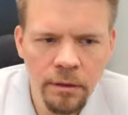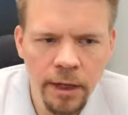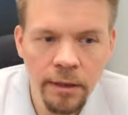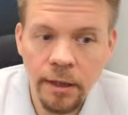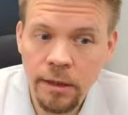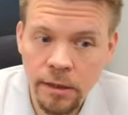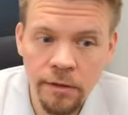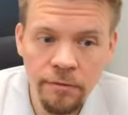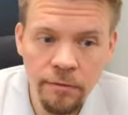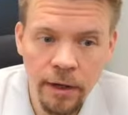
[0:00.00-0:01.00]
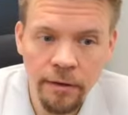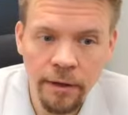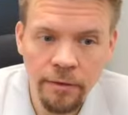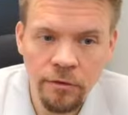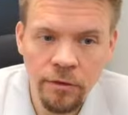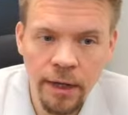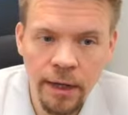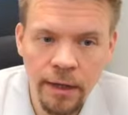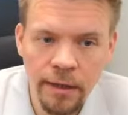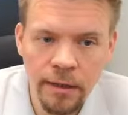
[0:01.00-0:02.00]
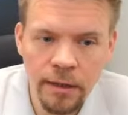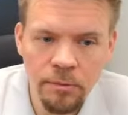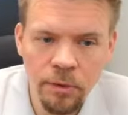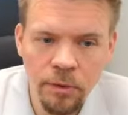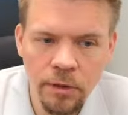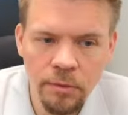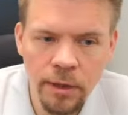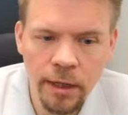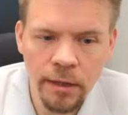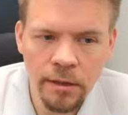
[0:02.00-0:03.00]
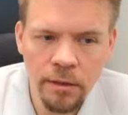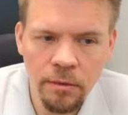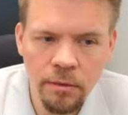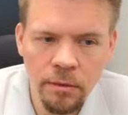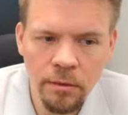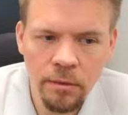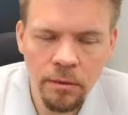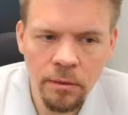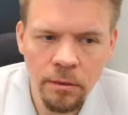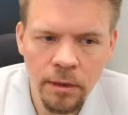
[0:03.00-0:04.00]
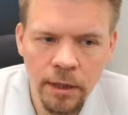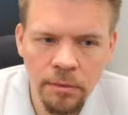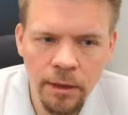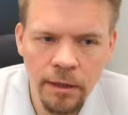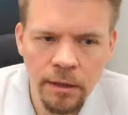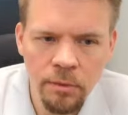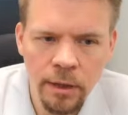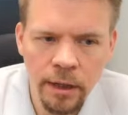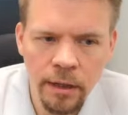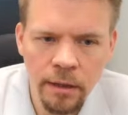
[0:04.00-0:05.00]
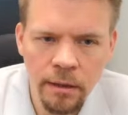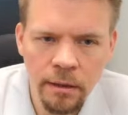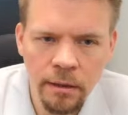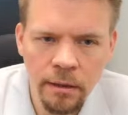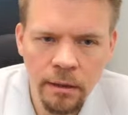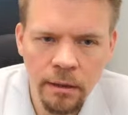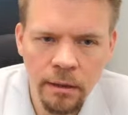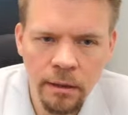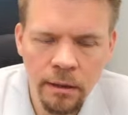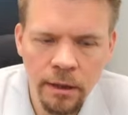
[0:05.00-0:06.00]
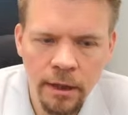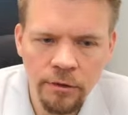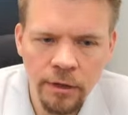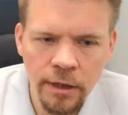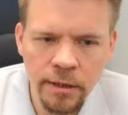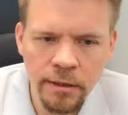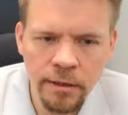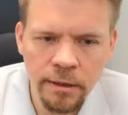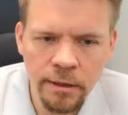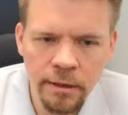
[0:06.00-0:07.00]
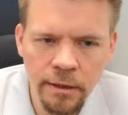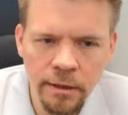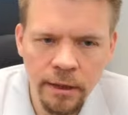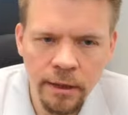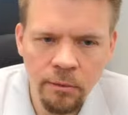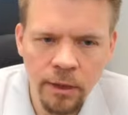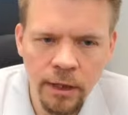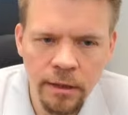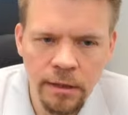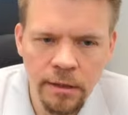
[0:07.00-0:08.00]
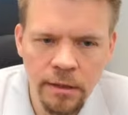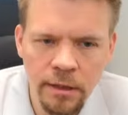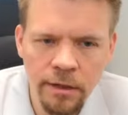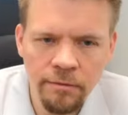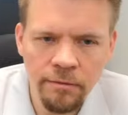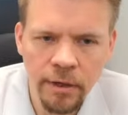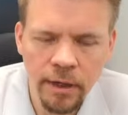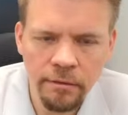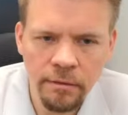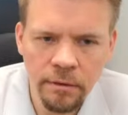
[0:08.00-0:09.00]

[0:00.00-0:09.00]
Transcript: and then g5 I have to take, and this pawn is weak. So let's play this way. I trust that I can win this d5.